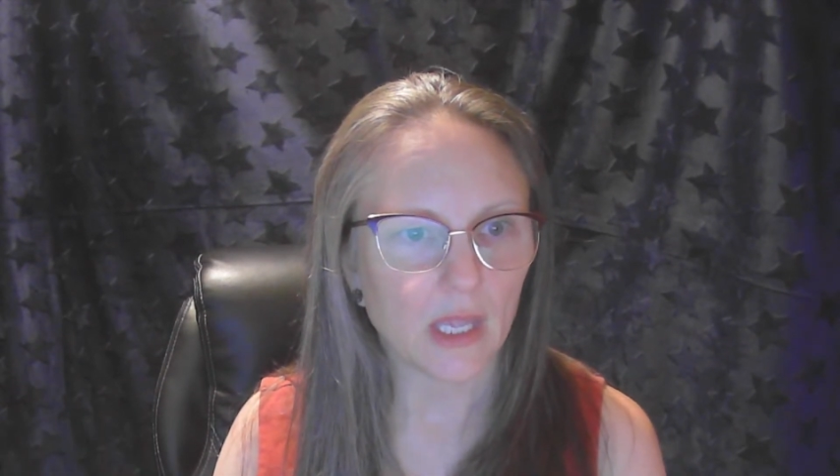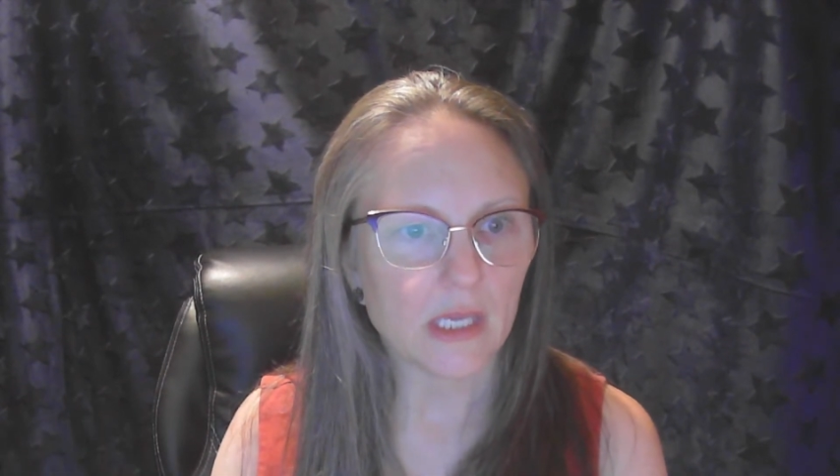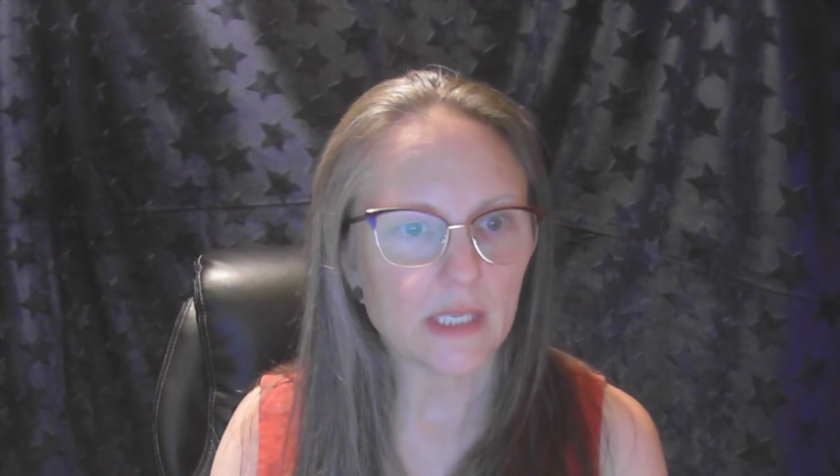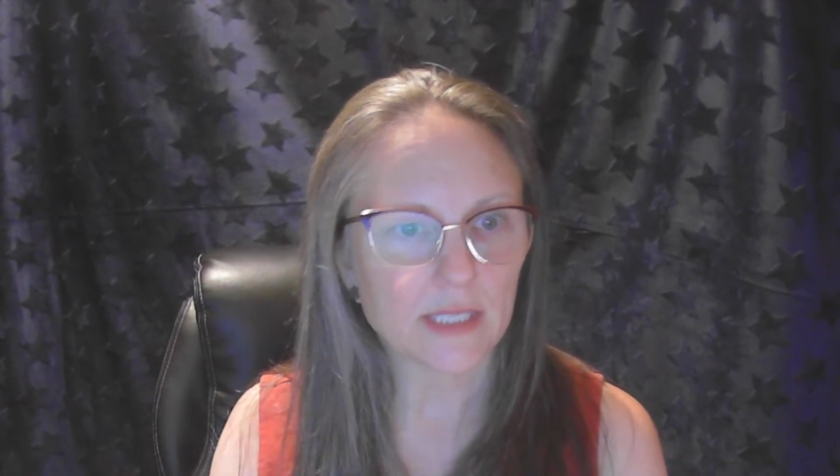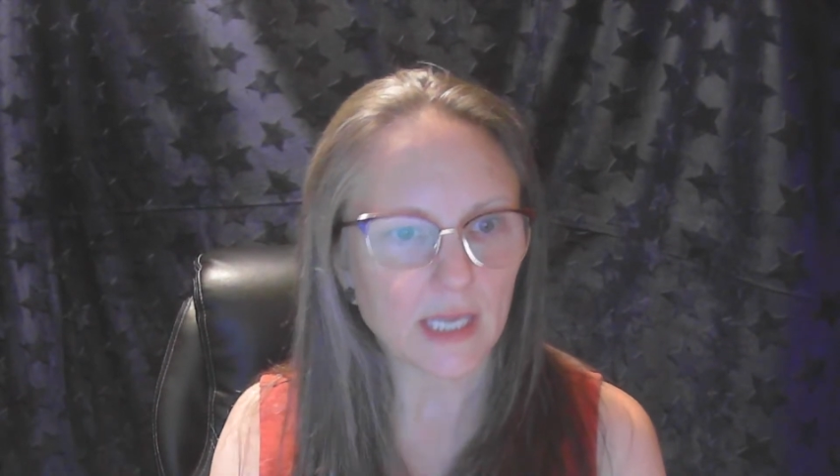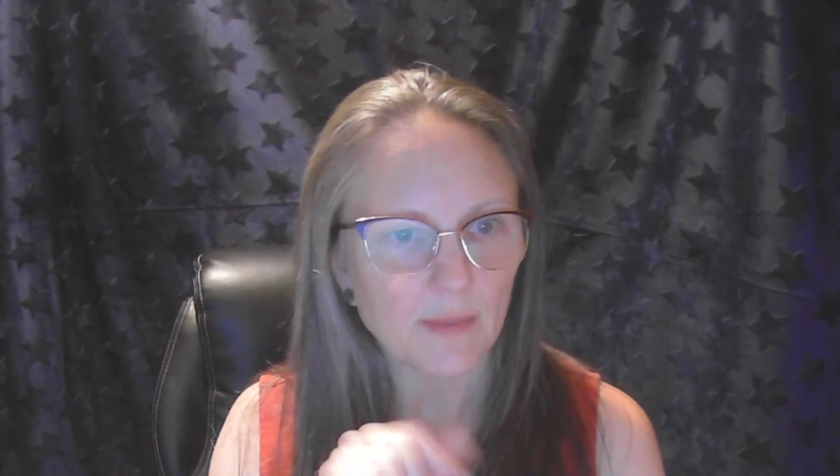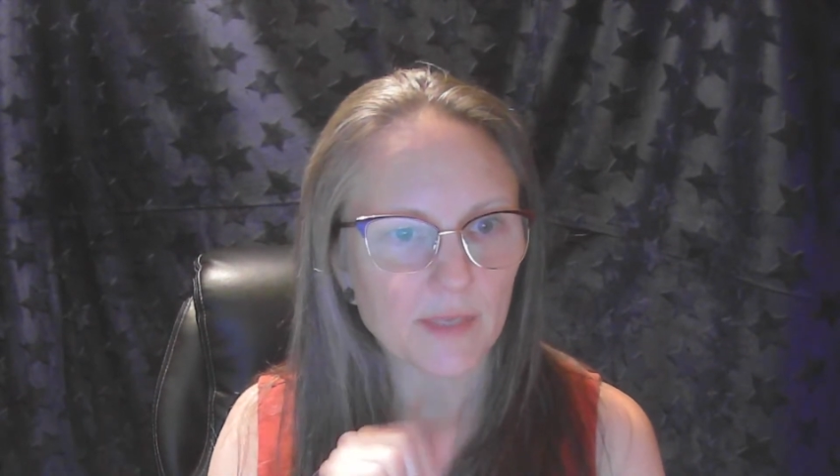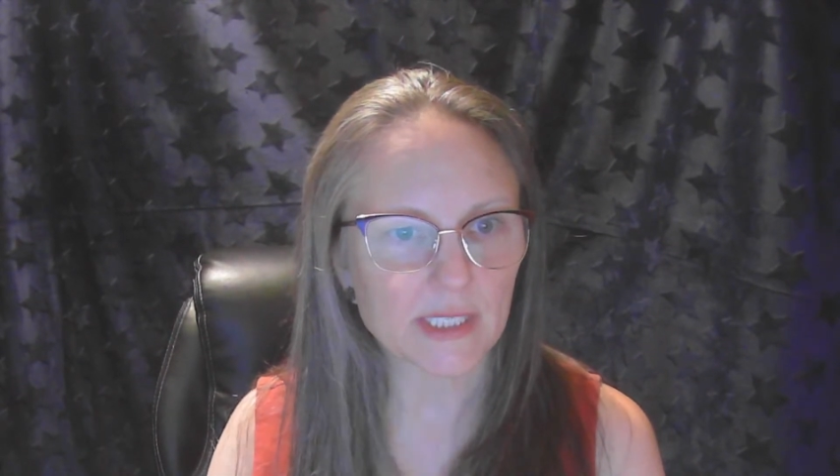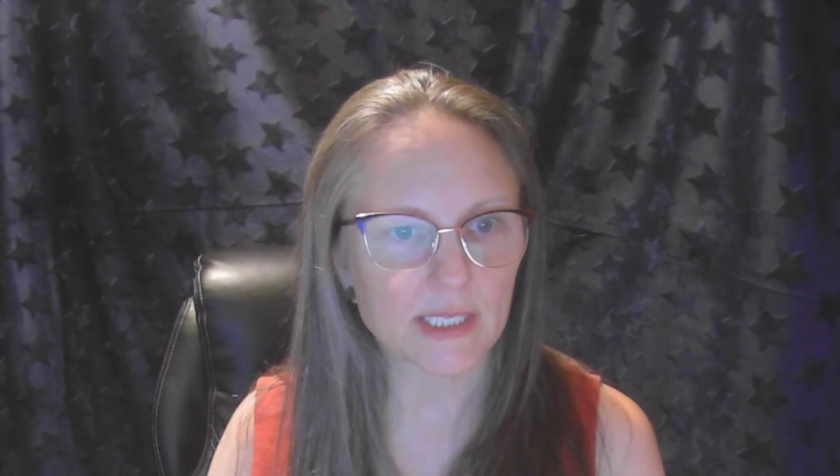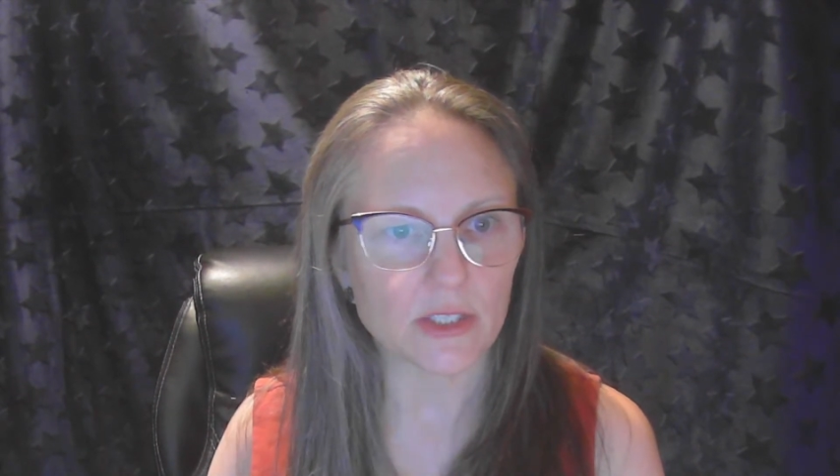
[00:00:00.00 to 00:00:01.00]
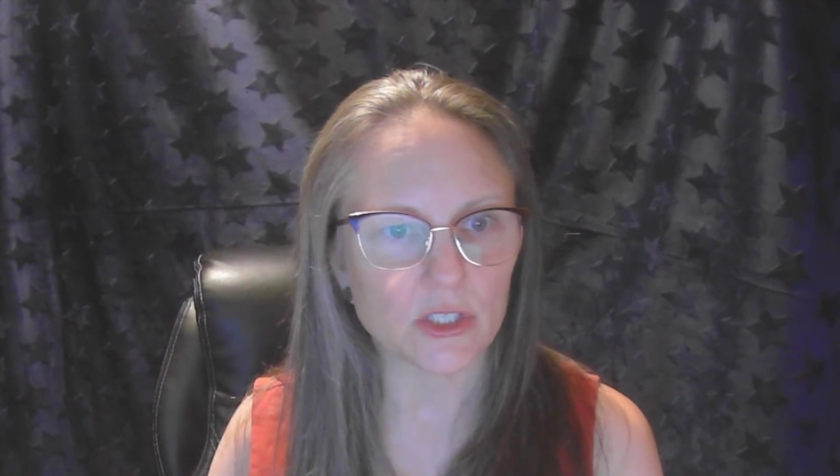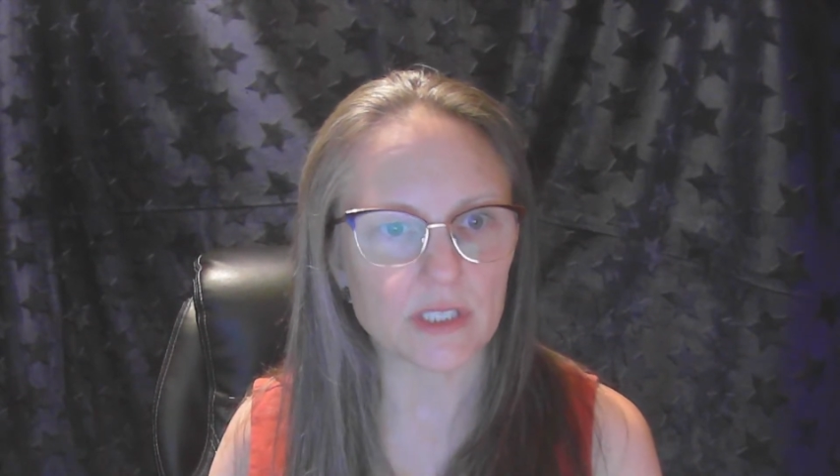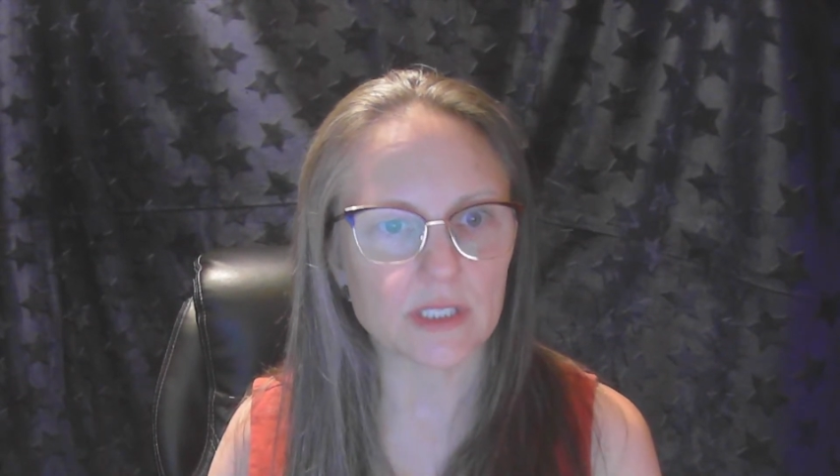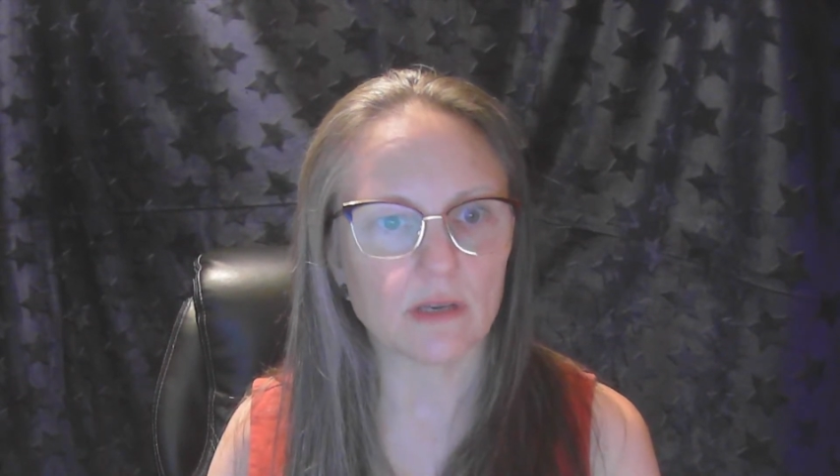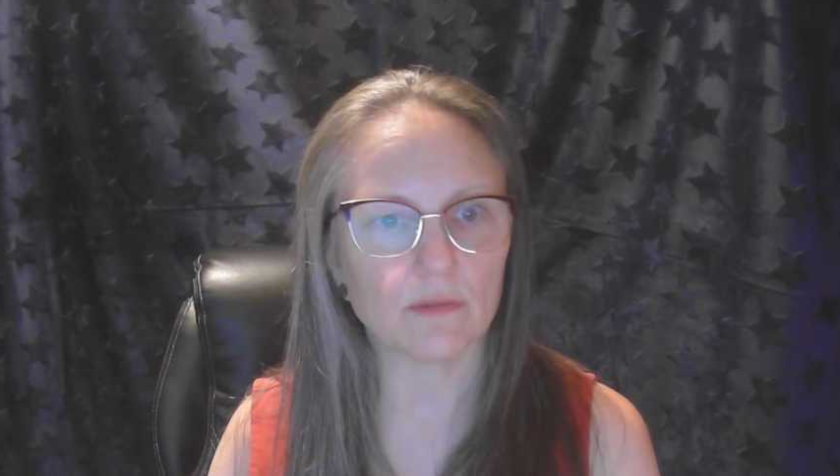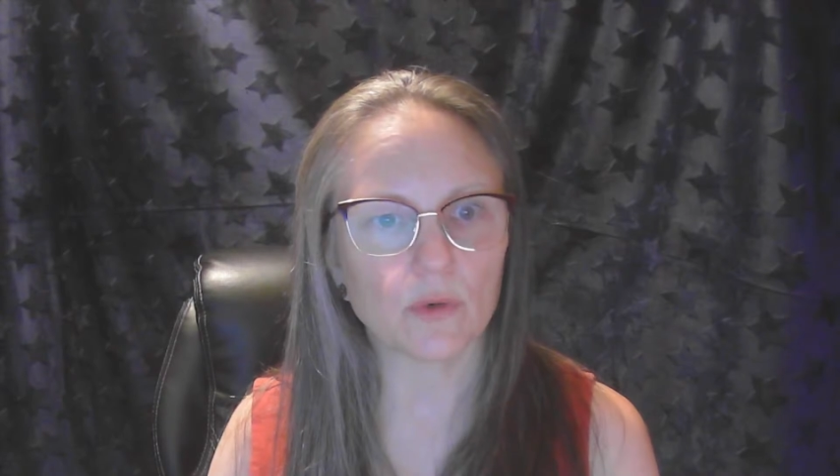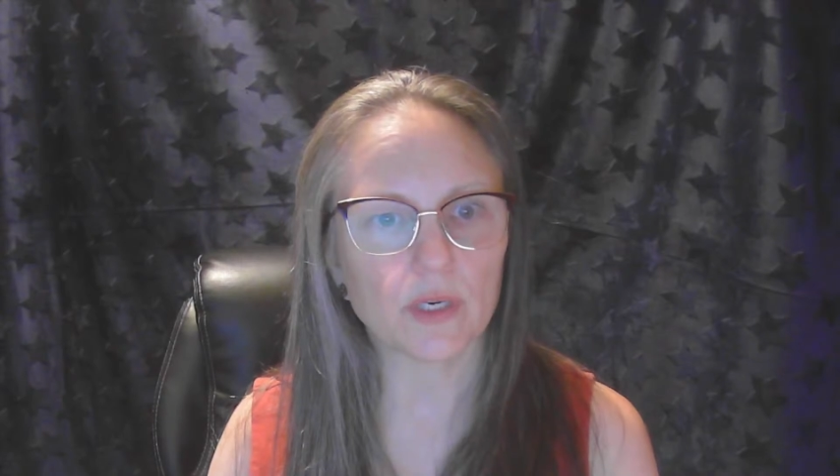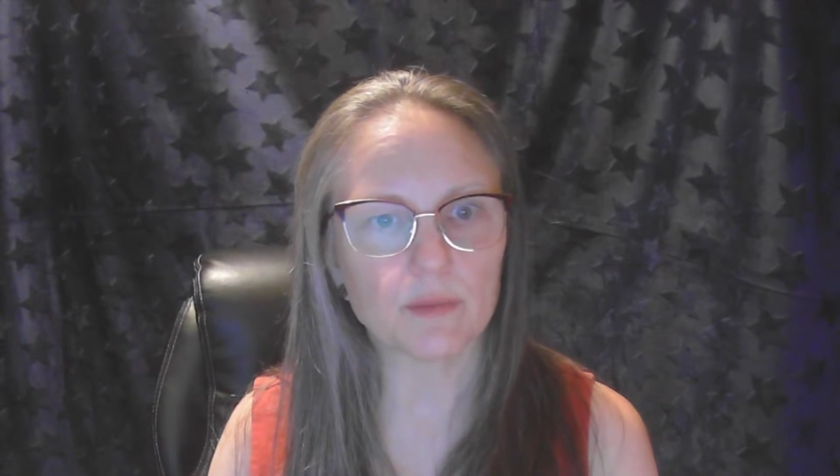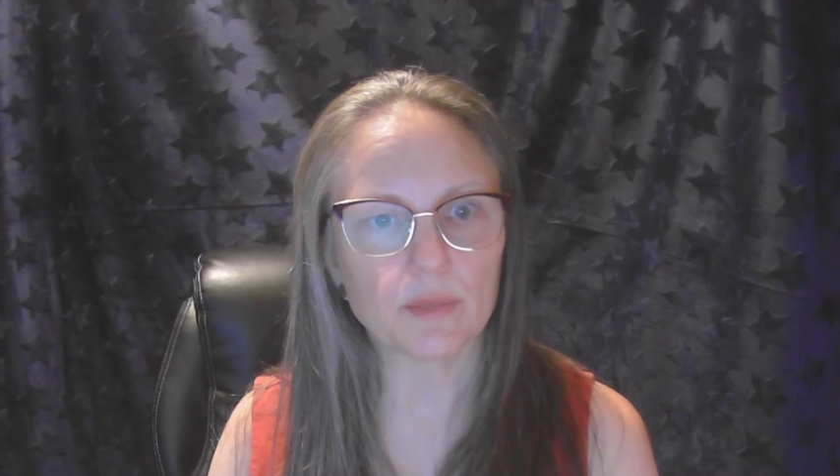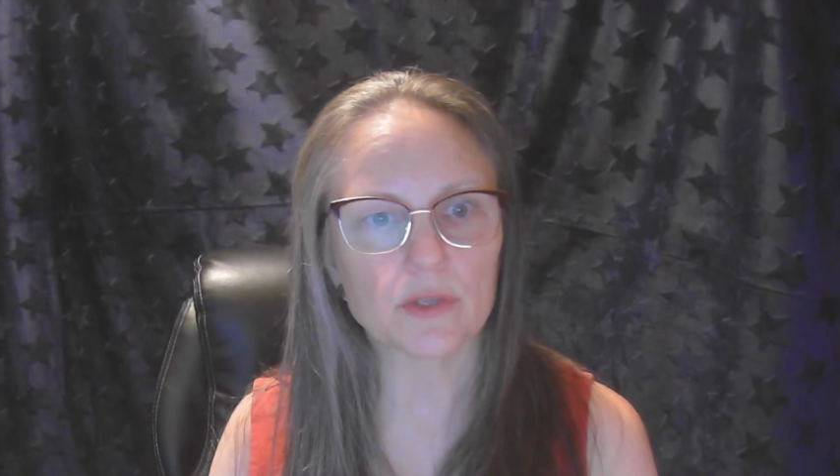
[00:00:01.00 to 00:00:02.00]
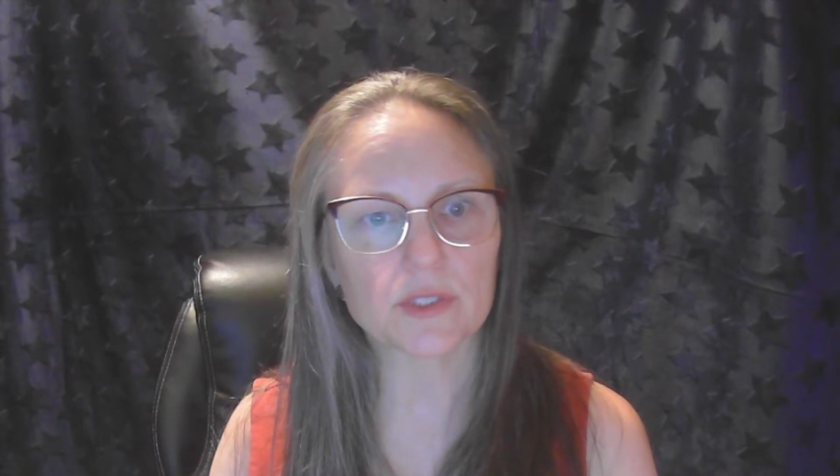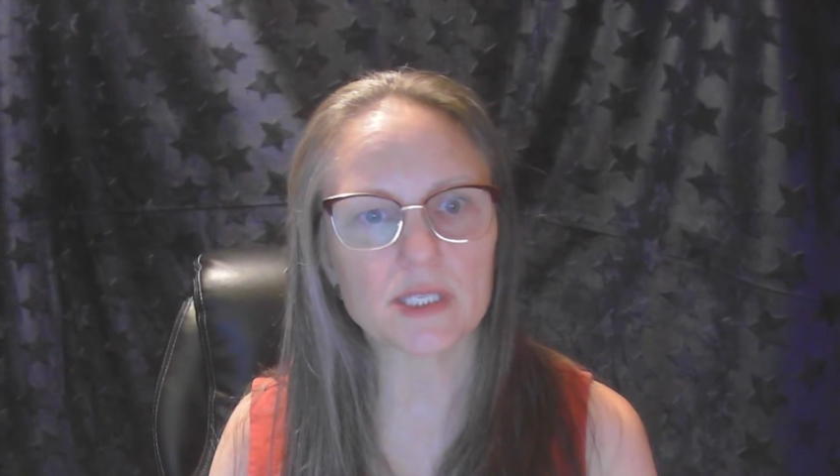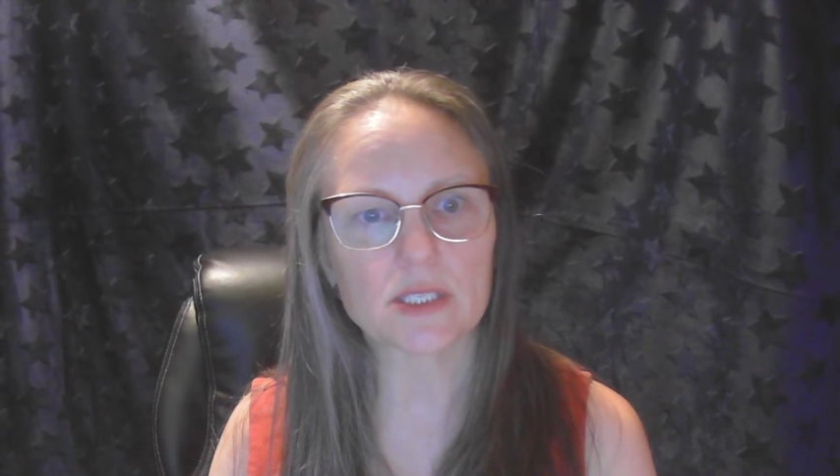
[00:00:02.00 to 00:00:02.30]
Time extensions. Avoid imposing